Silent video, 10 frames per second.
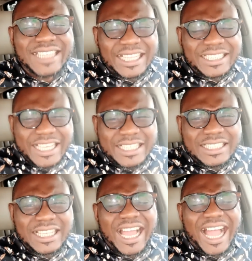That
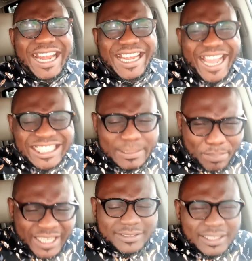is an
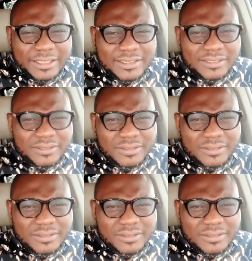explicit